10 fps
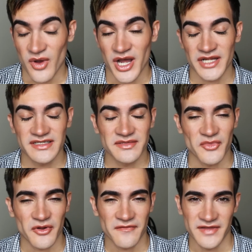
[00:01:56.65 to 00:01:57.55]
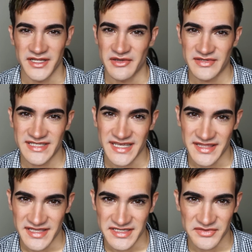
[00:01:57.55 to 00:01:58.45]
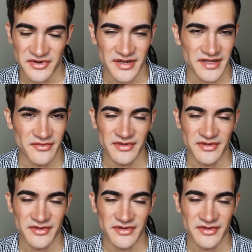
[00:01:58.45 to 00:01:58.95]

want more videos like this where I